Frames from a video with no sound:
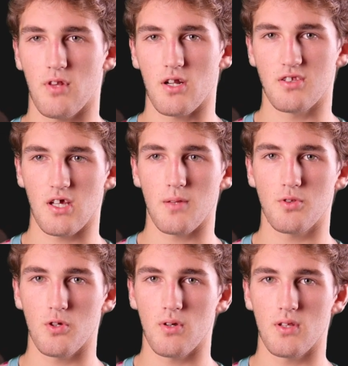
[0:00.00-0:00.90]
lot of setups
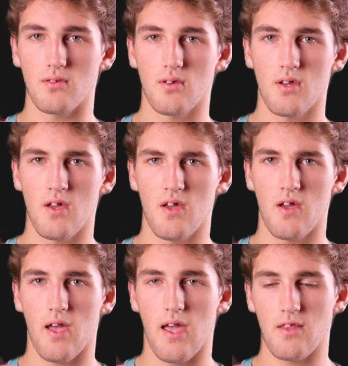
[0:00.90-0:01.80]
to it.
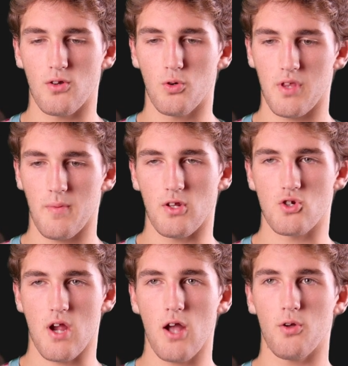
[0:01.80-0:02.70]
And the cool thing about the
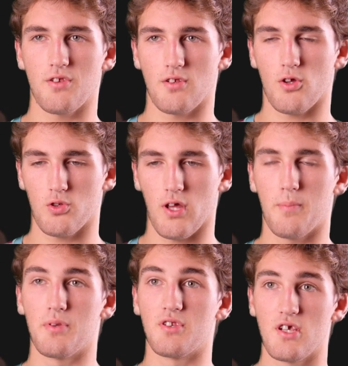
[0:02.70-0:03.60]
triangle is it's also like a
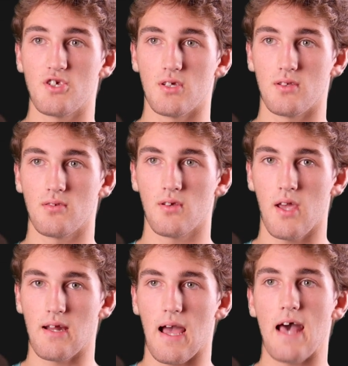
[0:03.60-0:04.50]
position
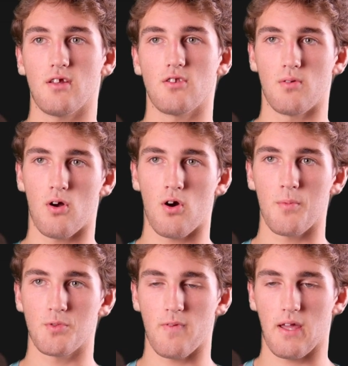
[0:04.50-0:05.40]
and it isolates an arm. So if